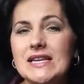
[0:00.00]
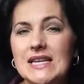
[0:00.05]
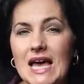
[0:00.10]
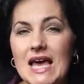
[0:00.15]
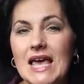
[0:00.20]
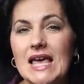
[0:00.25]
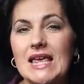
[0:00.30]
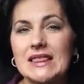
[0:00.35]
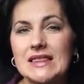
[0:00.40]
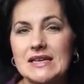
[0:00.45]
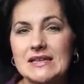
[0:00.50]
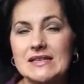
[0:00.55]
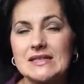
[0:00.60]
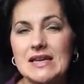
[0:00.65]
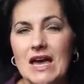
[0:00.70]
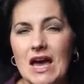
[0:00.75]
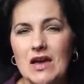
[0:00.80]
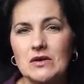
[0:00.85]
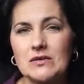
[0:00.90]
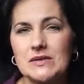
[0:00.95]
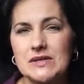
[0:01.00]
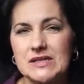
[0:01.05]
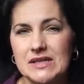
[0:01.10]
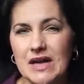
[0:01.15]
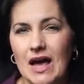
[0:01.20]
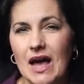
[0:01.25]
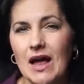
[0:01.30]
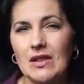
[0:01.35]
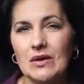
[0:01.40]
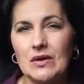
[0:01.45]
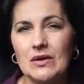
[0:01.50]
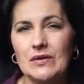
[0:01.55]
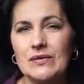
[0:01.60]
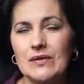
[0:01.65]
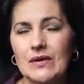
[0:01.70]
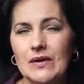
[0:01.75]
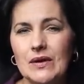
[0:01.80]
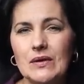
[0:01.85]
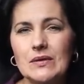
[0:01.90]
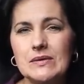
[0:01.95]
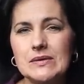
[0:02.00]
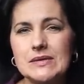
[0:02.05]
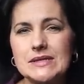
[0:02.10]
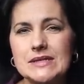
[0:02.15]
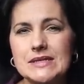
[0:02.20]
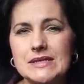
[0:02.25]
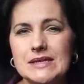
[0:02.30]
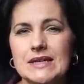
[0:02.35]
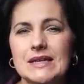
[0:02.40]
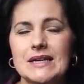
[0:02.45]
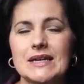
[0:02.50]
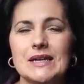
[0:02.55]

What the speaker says: like this kind of style of photos